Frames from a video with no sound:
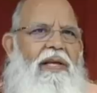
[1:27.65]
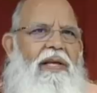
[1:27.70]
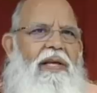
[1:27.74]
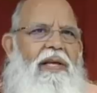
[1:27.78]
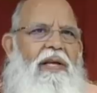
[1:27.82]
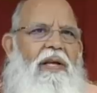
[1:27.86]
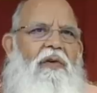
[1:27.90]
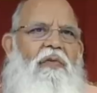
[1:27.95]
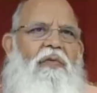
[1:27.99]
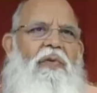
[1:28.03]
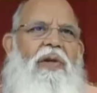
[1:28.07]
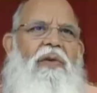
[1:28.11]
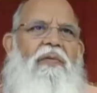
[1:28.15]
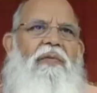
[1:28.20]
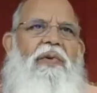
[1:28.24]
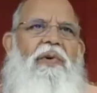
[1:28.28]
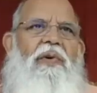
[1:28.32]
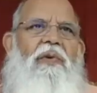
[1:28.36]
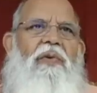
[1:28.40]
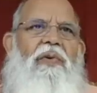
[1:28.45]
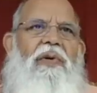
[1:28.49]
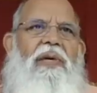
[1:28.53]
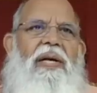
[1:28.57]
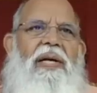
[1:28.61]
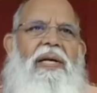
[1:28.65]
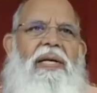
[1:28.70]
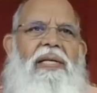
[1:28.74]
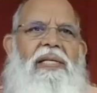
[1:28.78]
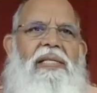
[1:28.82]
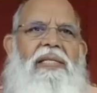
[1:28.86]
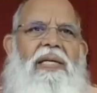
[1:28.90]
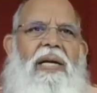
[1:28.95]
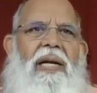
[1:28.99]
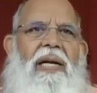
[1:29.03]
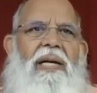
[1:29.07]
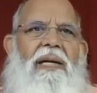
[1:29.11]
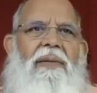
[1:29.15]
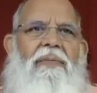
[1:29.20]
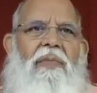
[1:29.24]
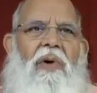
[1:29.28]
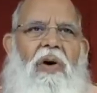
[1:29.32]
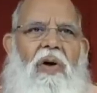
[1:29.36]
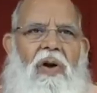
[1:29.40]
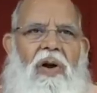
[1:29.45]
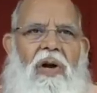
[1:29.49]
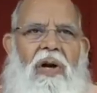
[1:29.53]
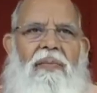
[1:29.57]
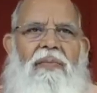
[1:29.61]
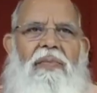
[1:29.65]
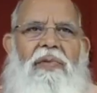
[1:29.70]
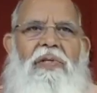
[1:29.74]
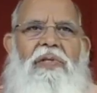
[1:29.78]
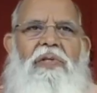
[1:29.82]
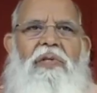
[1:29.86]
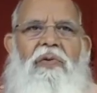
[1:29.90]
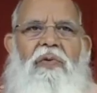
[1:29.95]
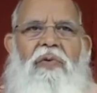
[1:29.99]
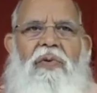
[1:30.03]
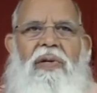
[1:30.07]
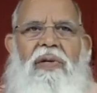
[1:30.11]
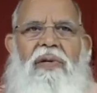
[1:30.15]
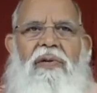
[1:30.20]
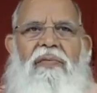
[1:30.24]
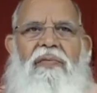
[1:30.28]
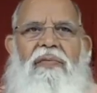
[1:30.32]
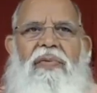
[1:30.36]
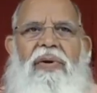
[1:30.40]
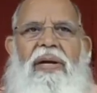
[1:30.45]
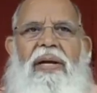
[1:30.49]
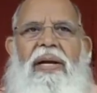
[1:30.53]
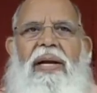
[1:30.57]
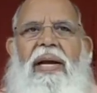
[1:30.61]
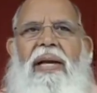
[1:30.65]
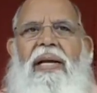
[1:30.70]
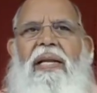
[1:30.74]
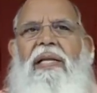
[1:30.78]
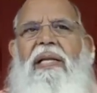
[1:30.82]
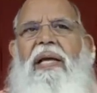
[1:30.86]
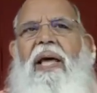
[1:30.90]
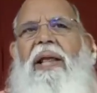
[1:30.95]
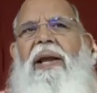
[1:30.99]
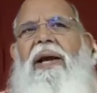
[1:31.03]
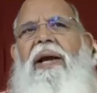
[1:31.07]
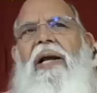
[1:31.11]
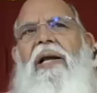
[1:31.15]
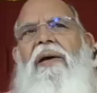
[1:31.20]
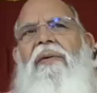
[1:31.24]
Now, when we don't understand the moral of the story, we get carried